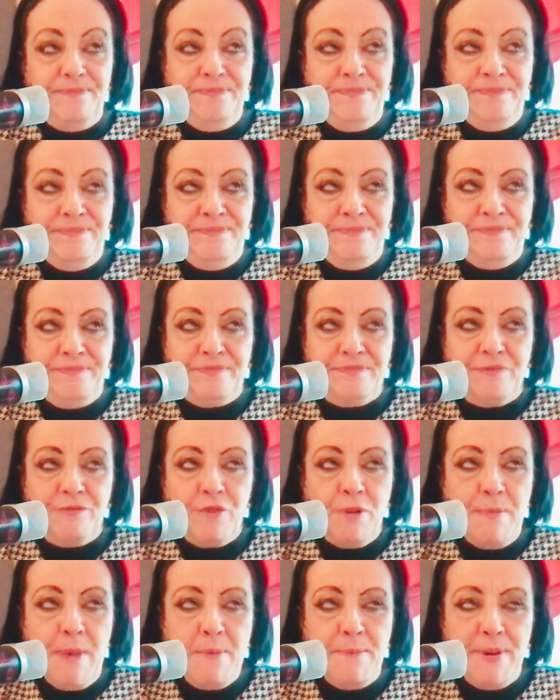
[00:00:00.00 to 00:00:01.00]

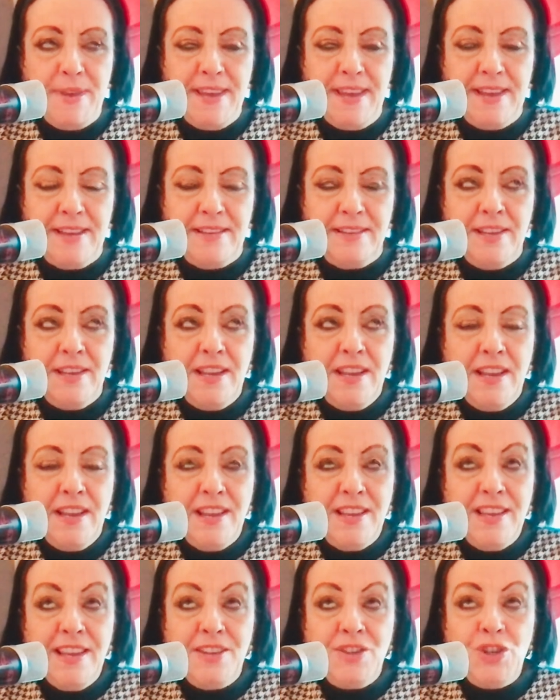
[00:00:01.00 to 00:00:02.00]
Remember, your,
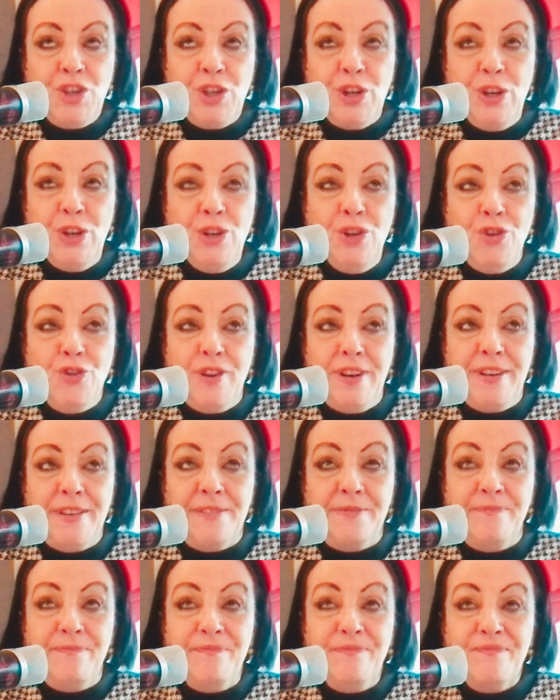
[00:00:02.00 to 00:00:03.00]
your
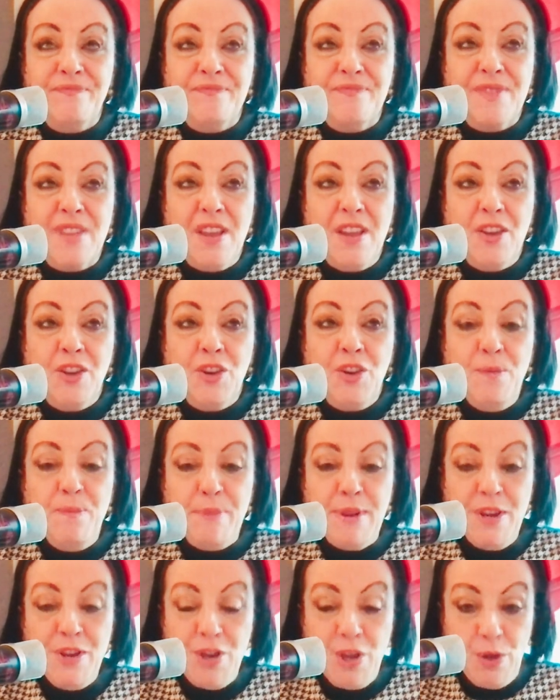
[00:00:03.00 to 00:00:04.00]
children can
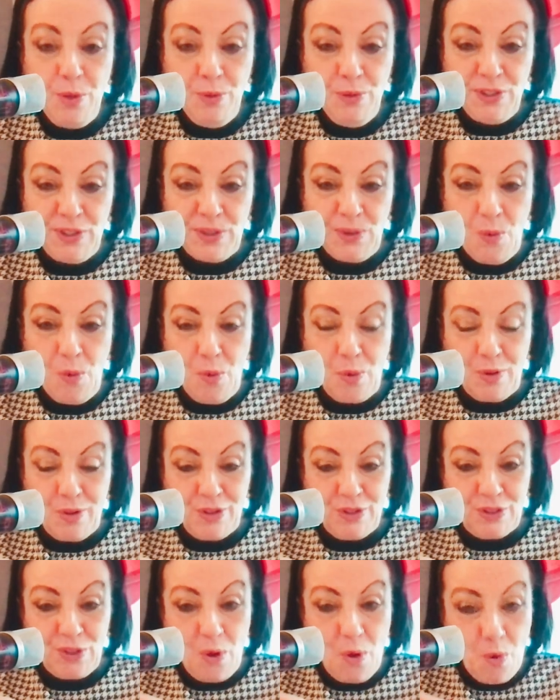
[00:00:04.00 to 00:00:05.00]
be new
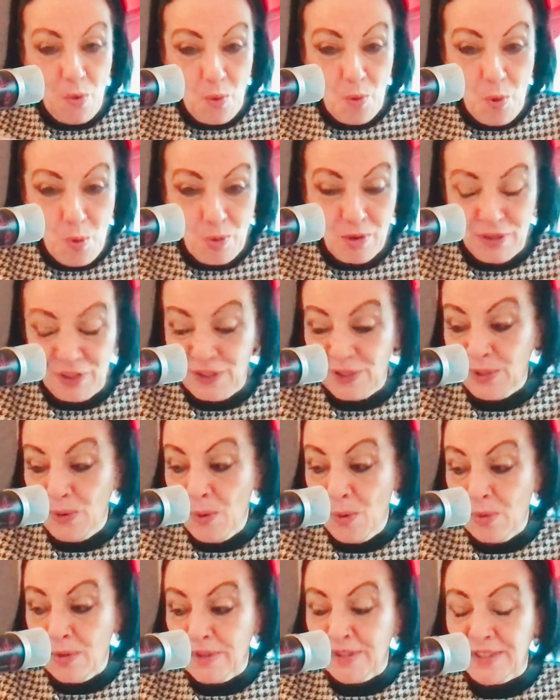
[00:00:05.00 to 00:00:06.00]
souls or old
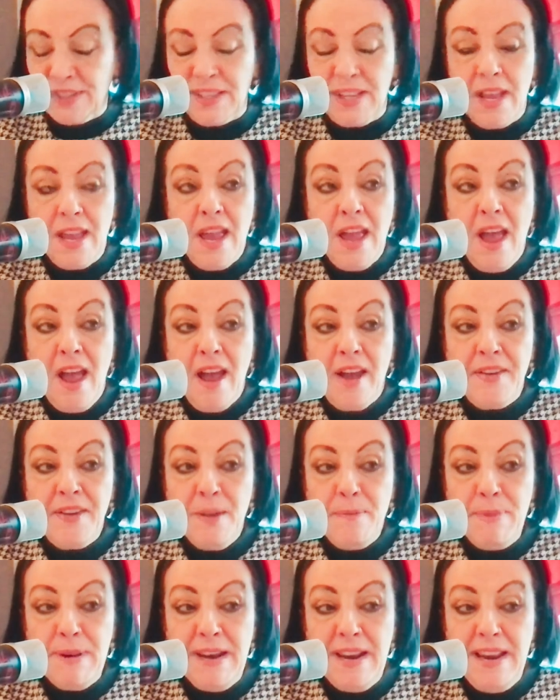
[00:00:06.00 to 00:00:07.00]
souls. And I
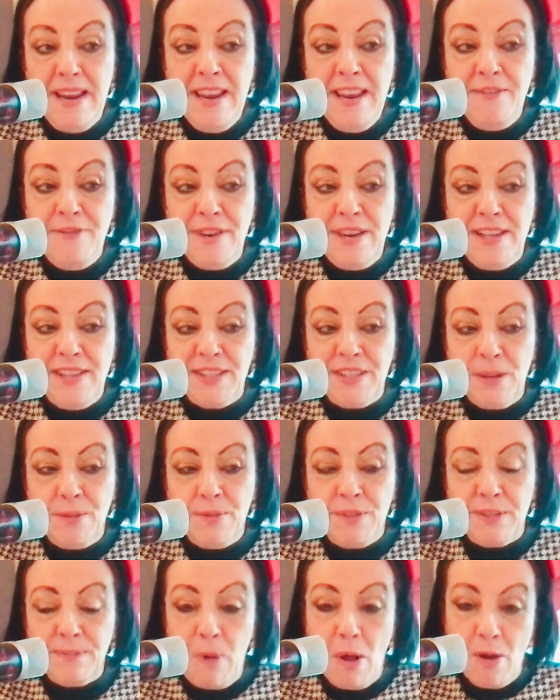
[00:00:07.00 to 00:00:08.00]
believe Lisa
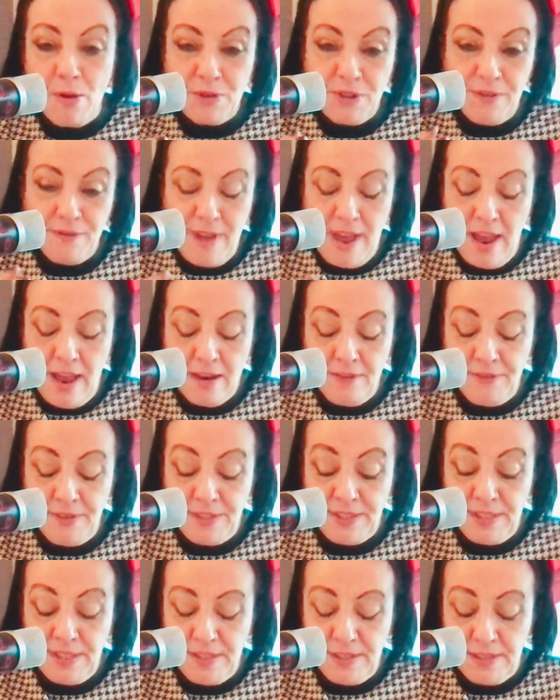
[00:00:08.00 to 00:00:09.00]
was part of
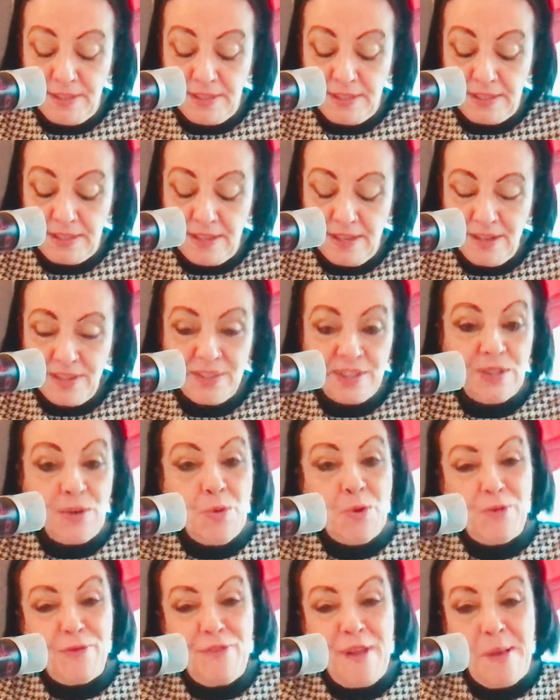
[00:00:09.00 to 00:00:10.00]
Elvis's
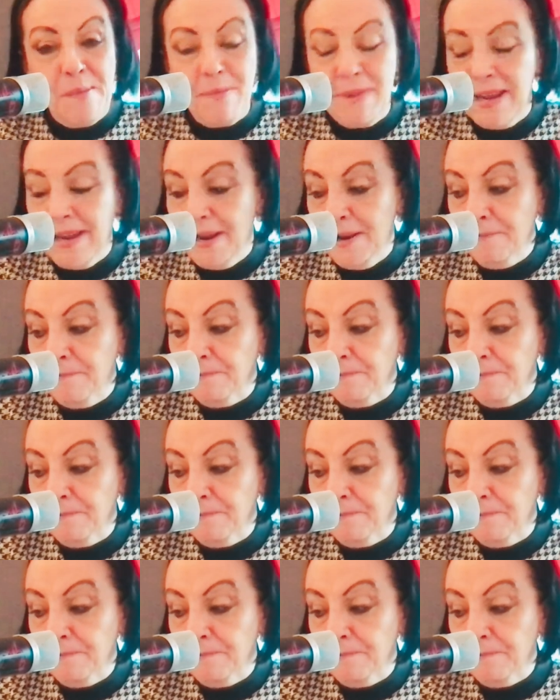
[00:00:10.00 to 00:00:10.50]
soul family.